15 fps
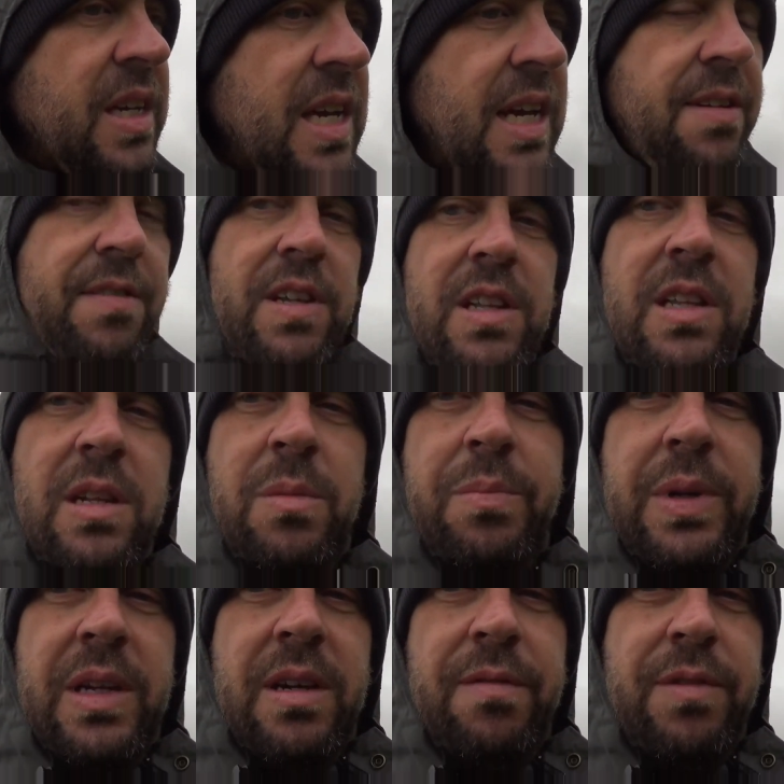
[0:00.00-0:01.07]
kind of a little
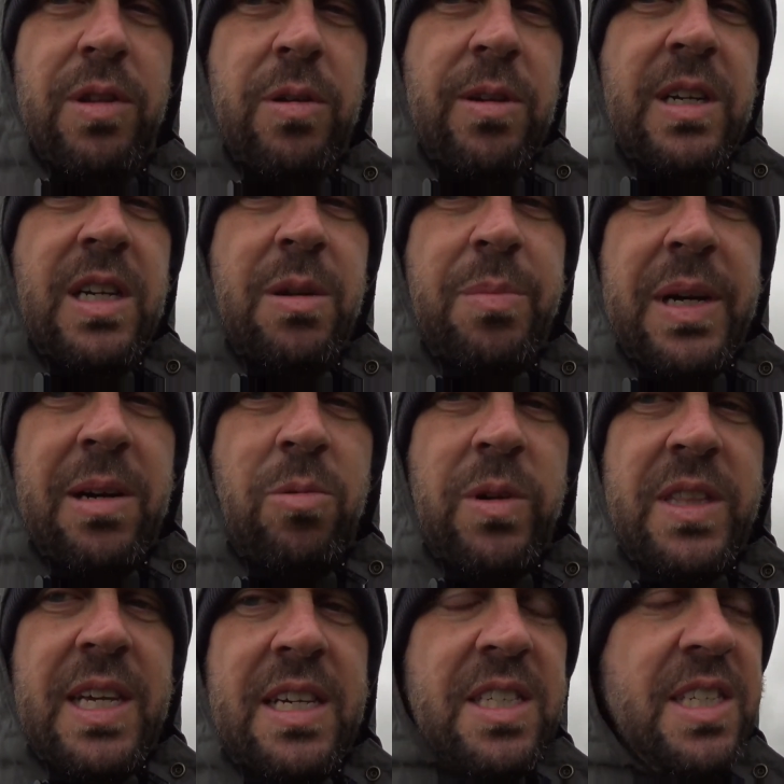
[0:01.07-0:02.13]
bit of learning about
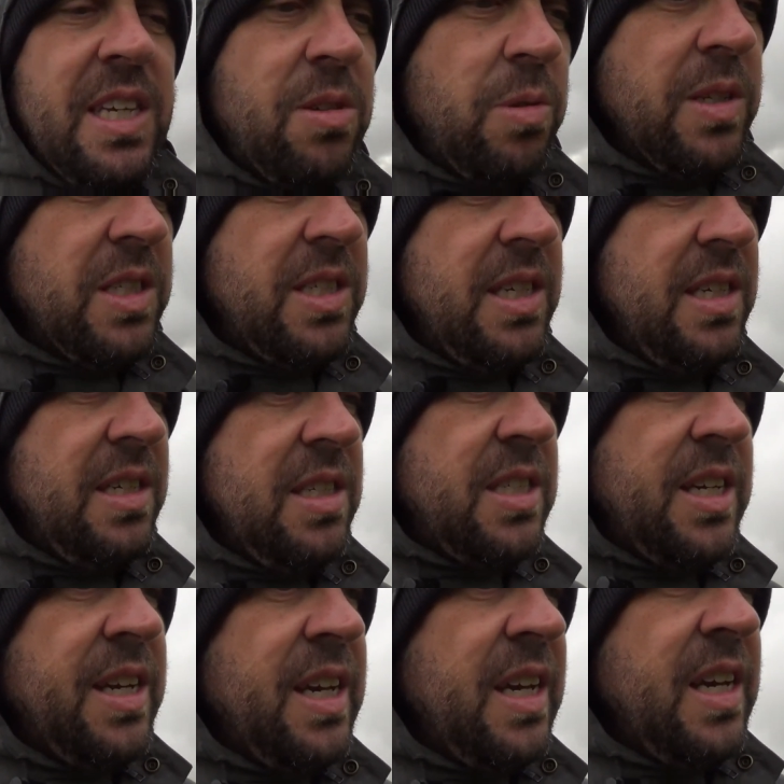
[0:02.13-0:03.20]
what that sequence
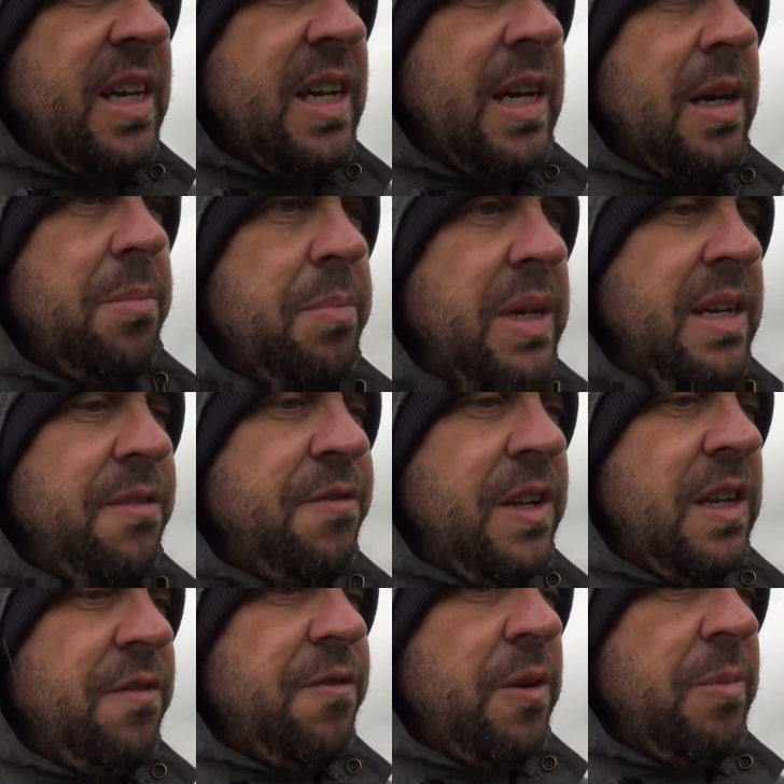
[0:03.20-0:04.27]
is,
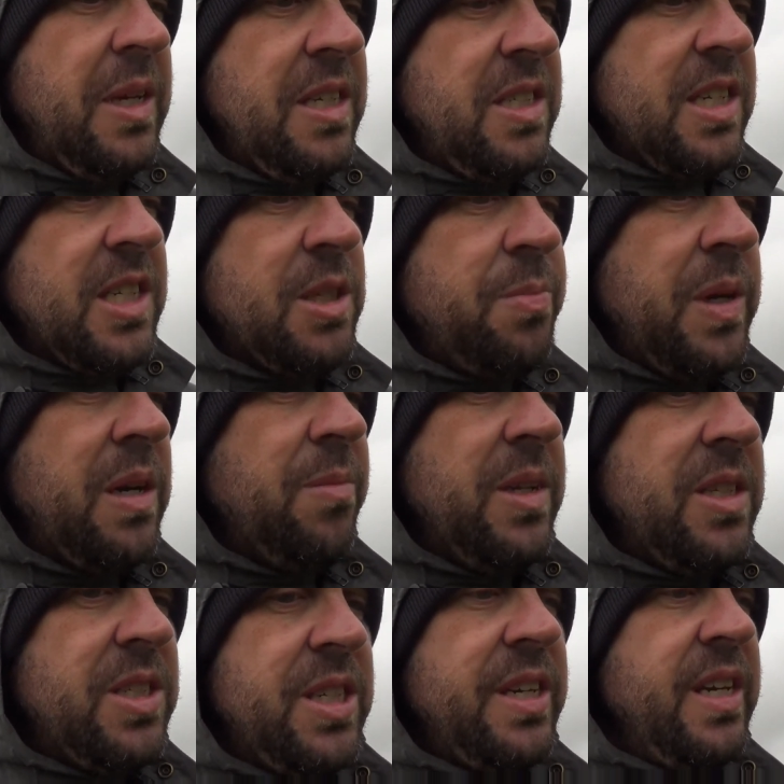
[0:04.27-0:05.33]
benefiting from his
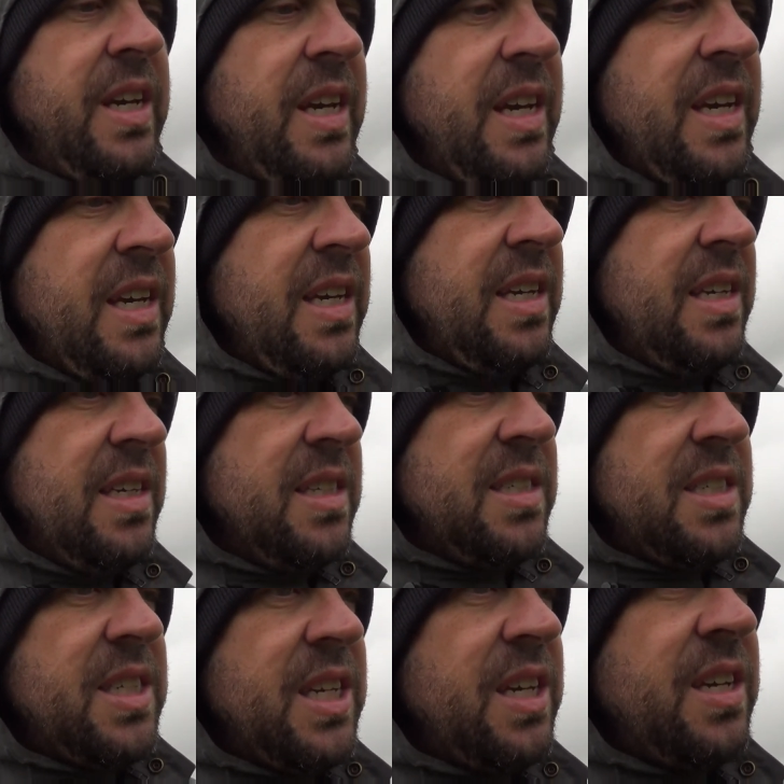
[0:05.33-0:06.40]
experiments,
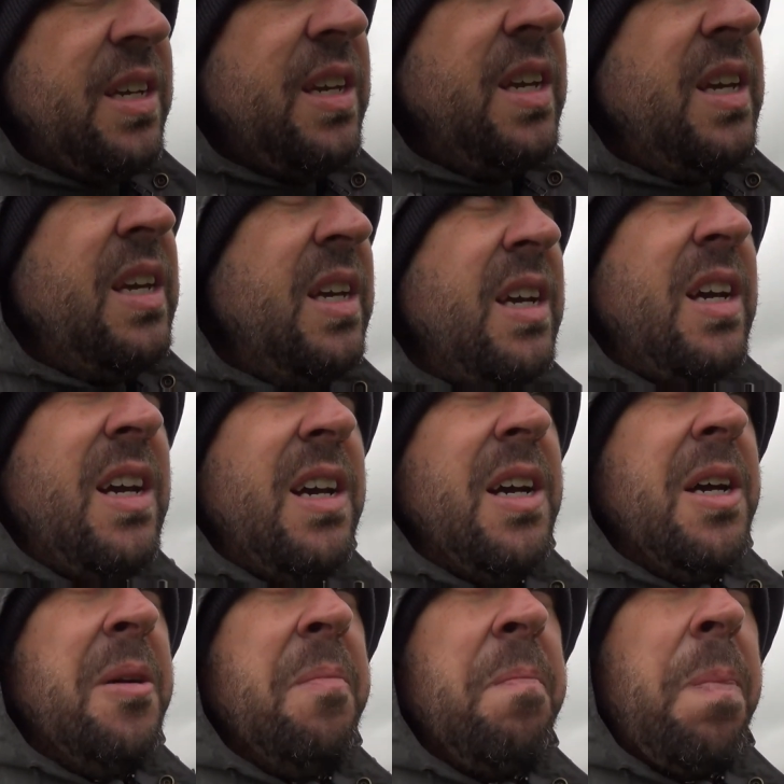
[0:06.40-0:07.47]
is
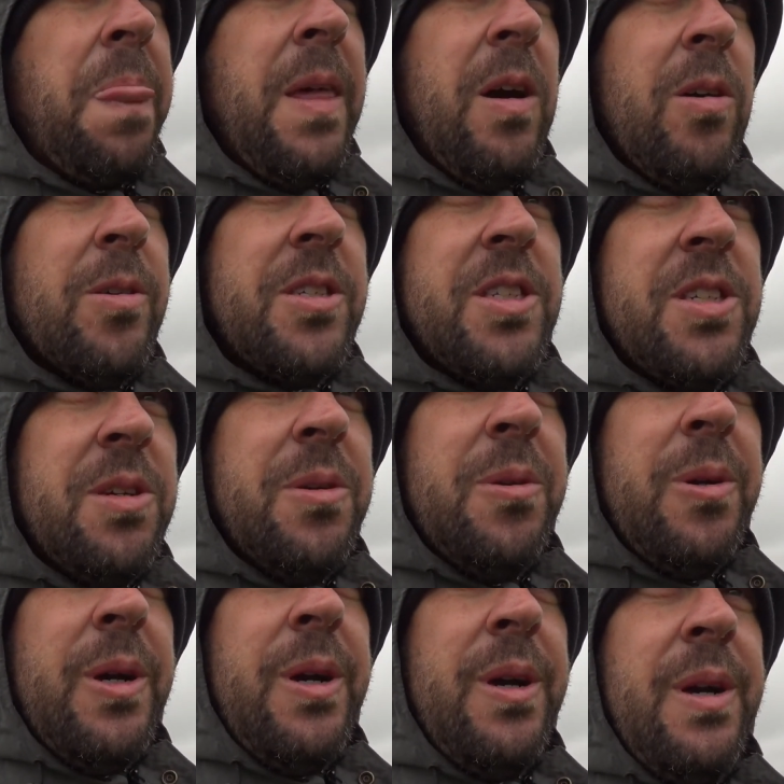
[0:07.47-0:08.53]

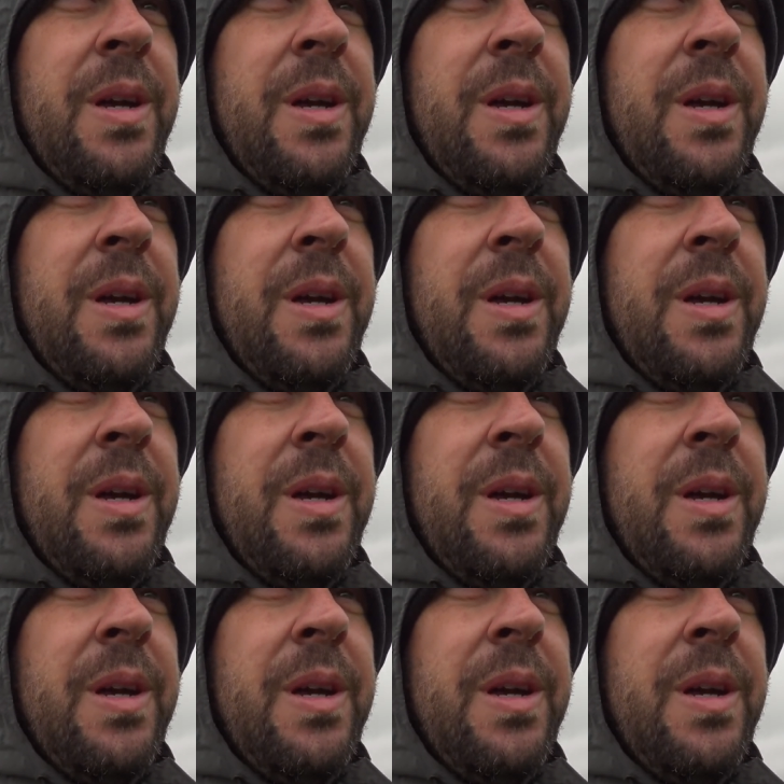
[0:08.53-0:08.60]
also